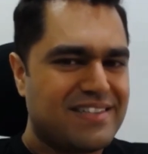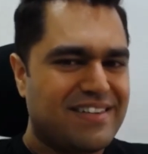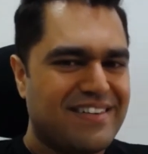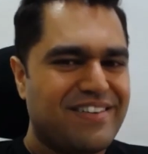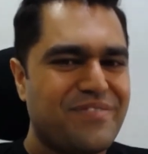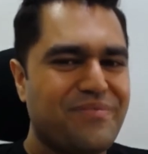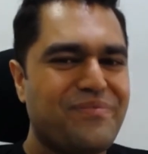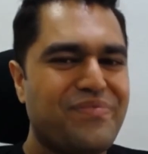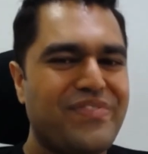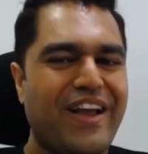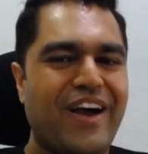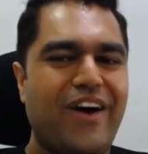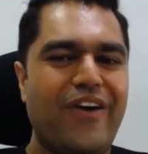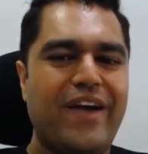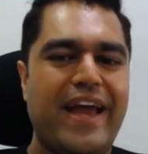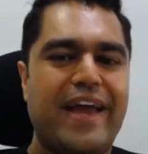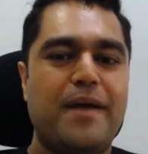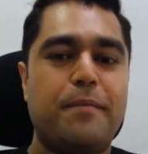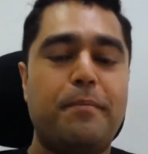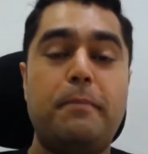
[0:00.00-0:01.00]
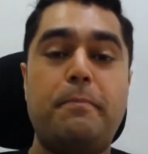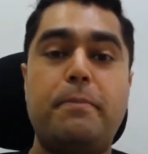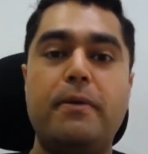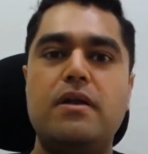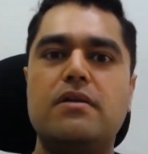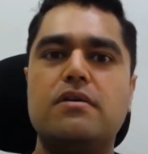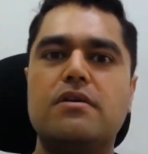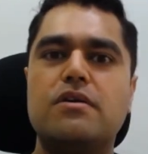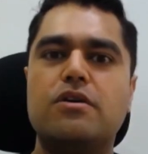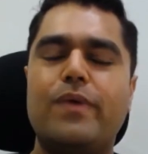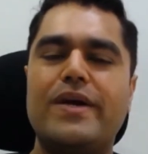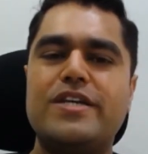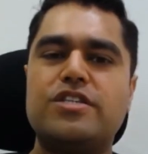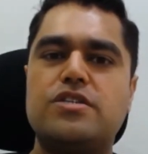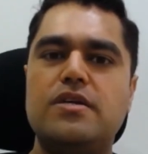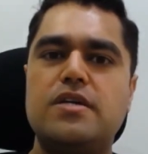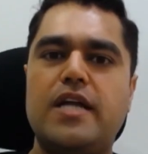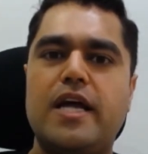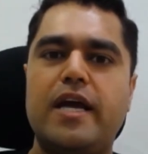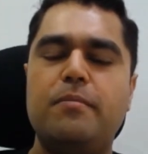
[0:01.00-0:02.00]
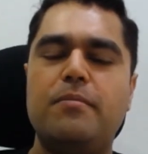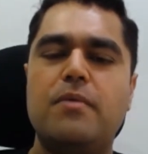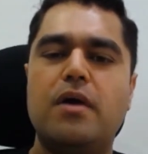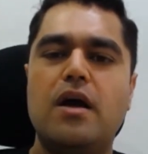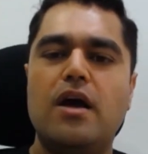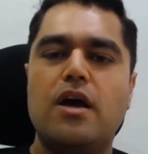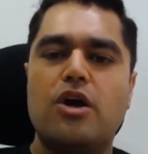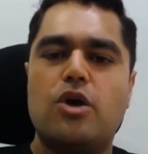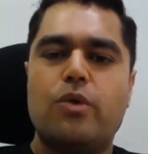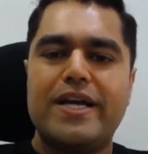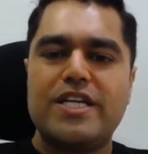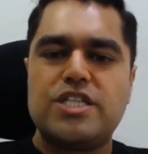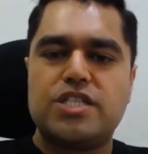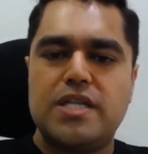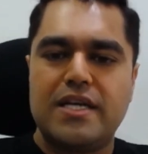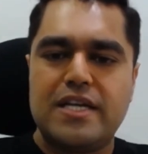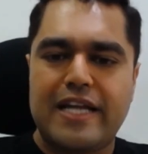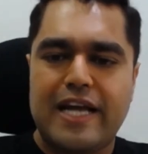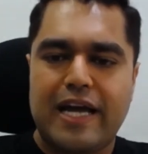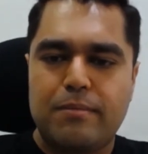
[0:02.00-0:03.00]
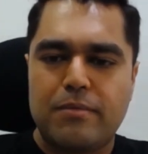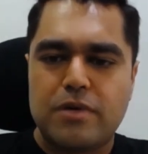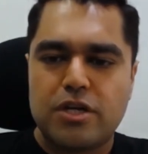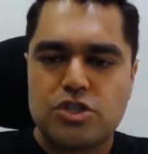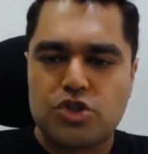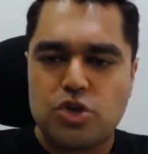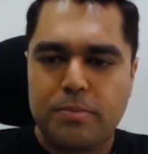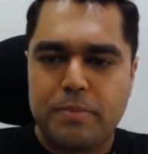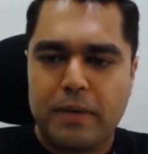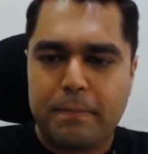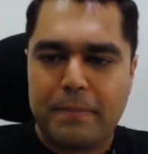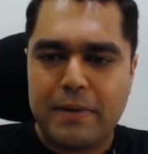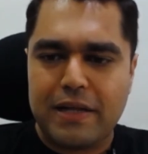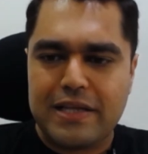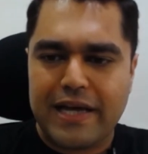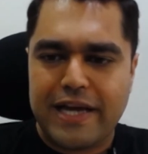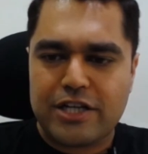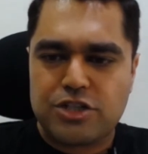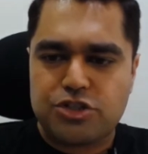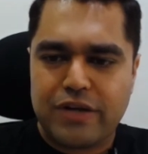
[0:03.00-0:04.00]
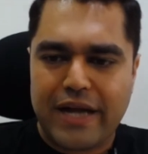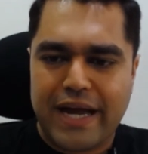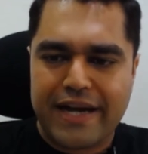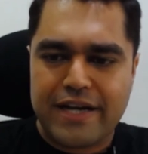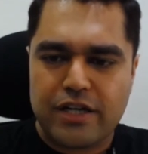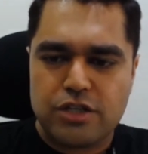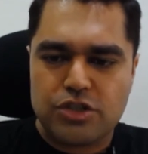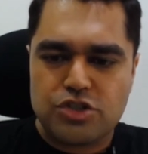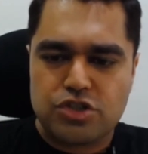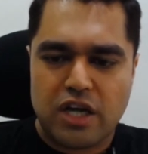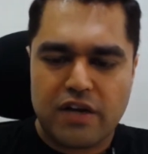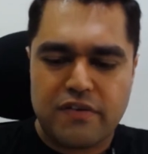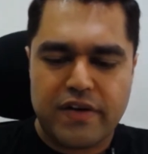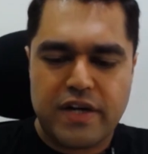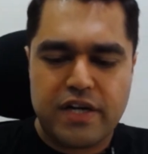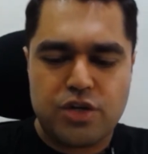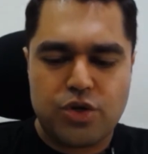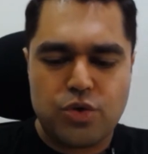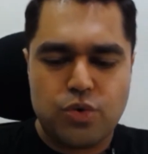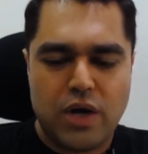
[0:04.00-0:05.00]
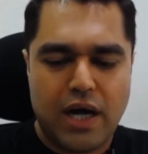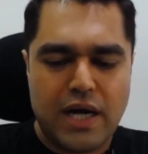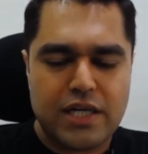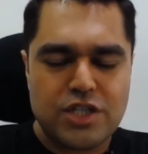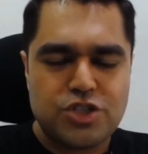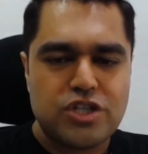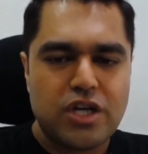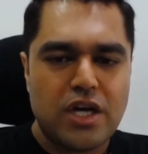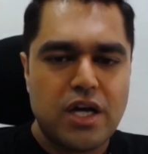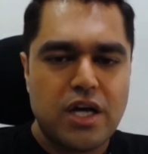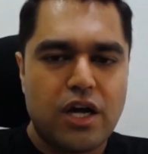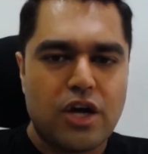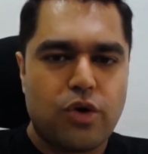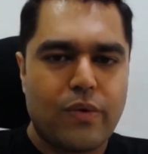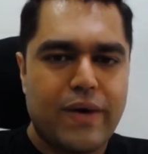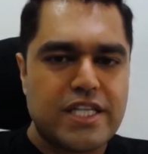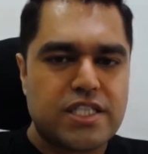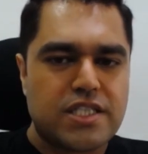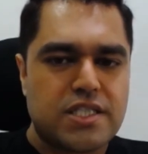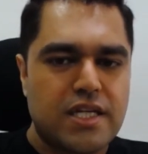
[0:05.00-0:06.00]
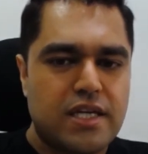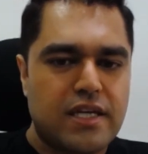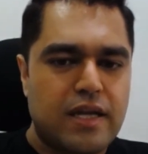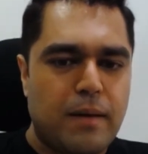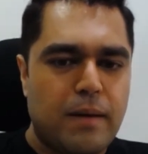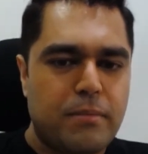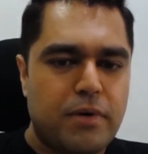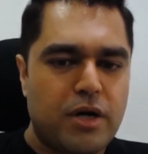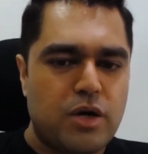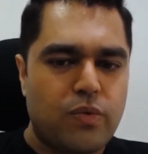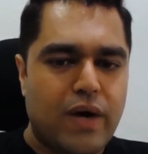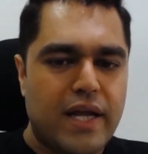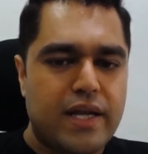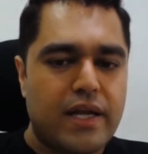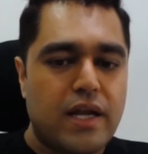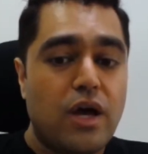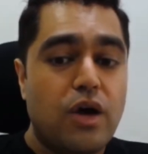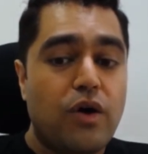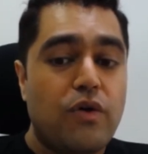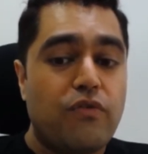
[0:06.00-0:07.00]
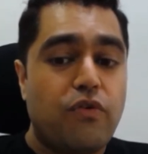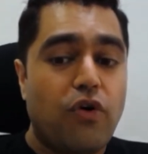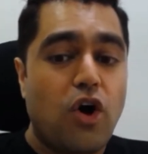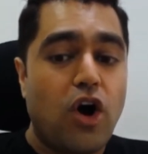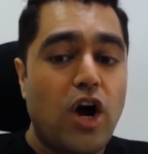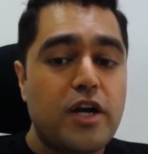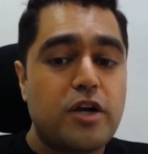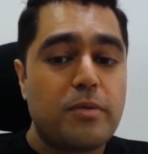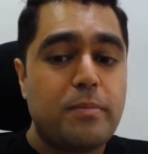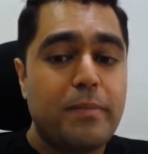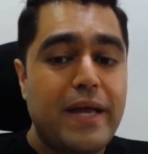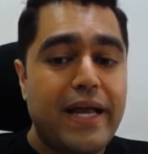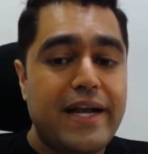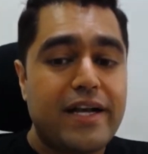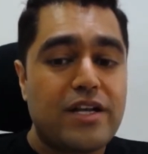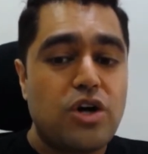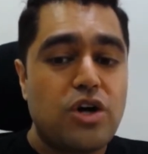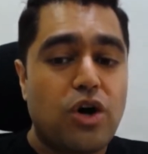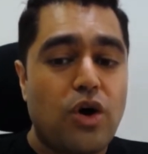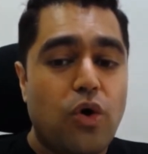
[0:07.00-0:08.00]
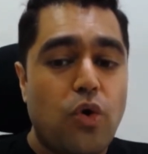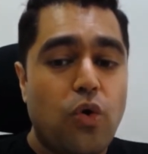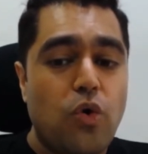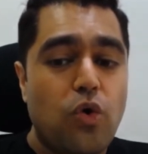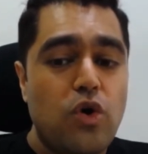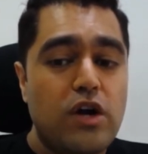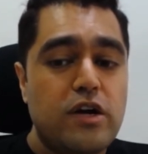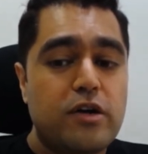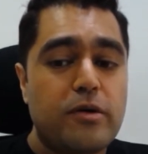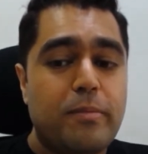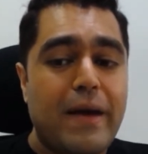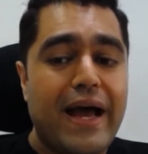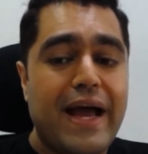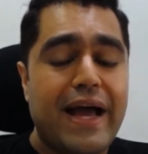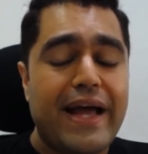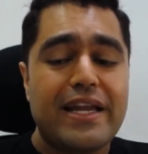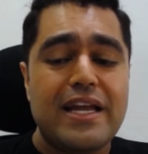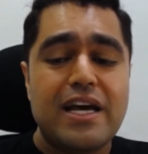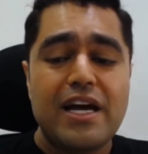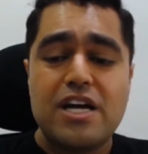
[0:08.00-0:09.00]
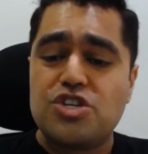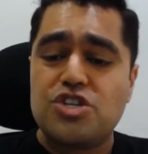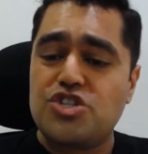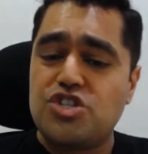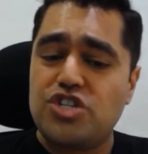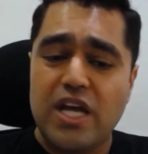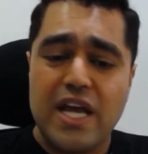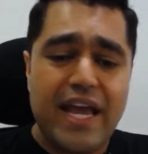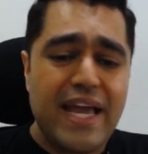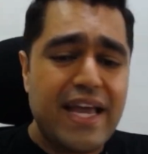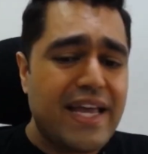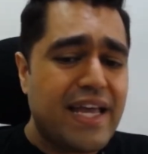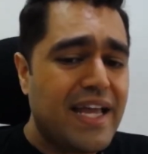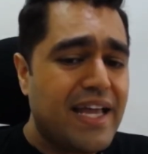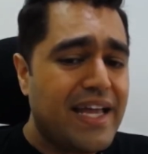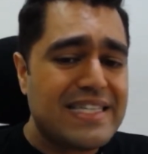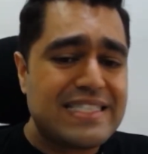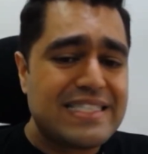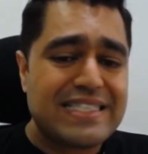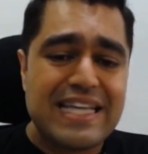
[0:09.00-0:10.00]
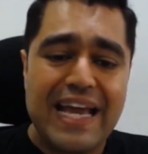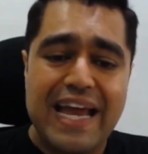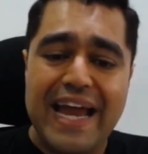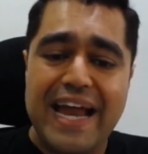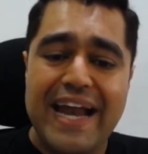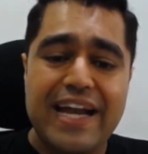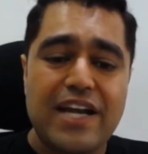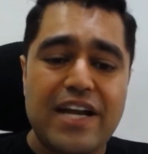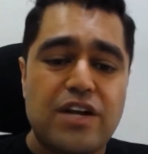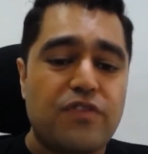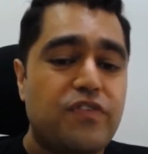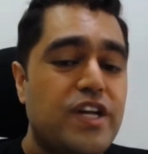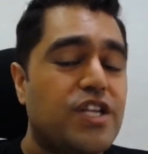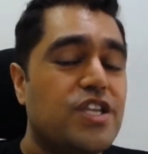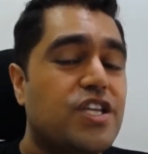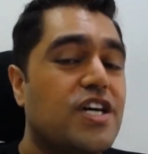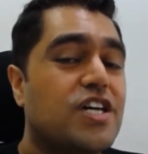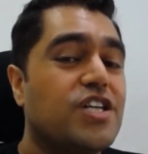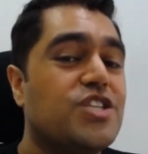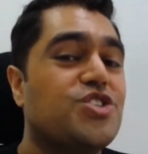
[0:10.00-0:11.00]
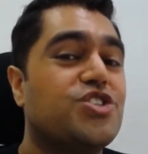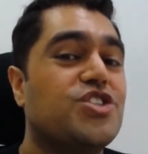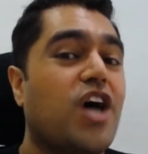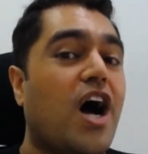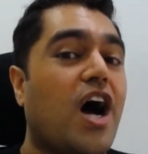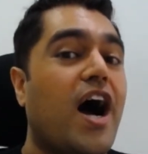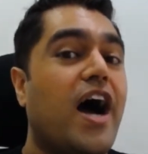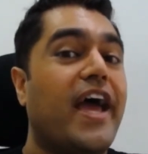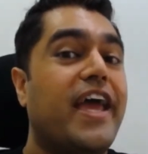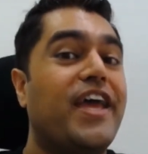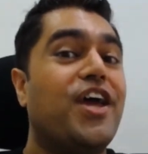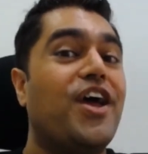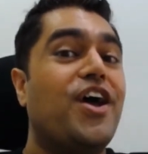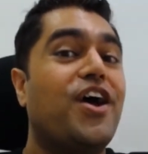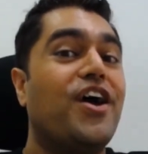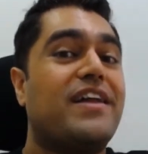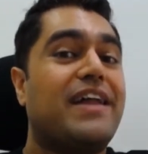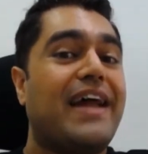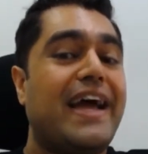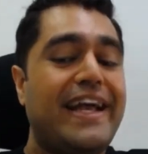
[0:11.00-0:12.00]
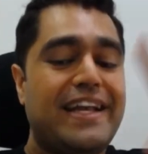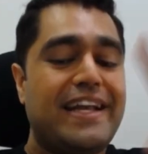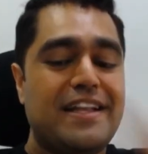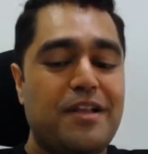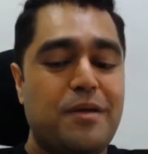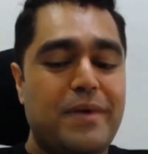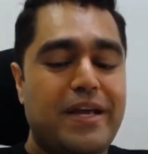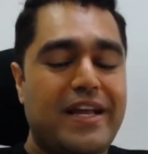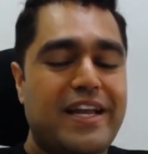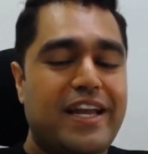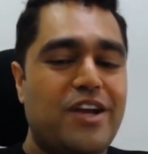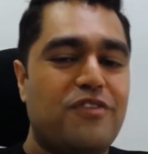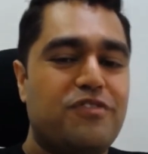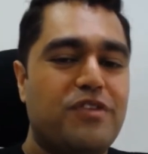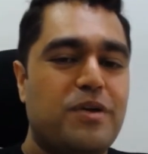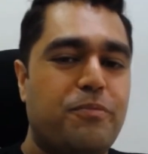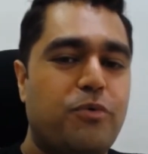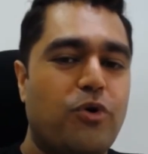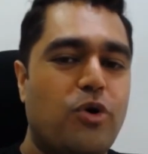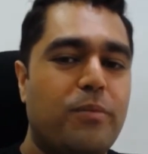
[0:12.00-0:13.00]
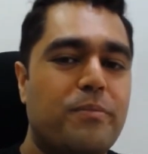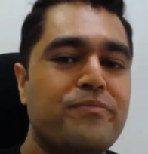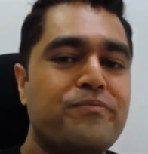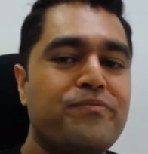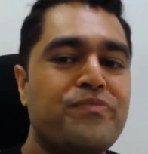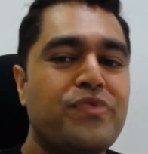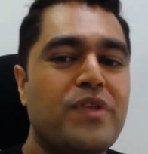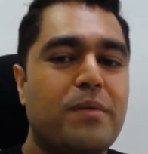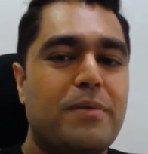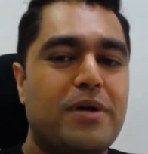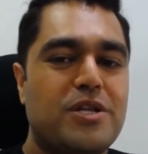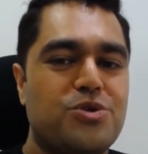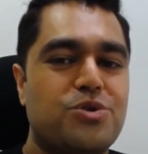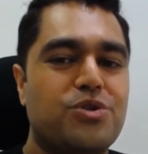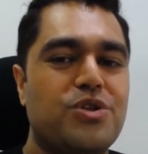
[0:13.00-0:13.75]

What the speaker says: sir. Okay, people, question time. Question time. So people, the extract is given to us. Question number one. What made the old man shake his head with a sigh? Right at the beginning of the poem. Bacho,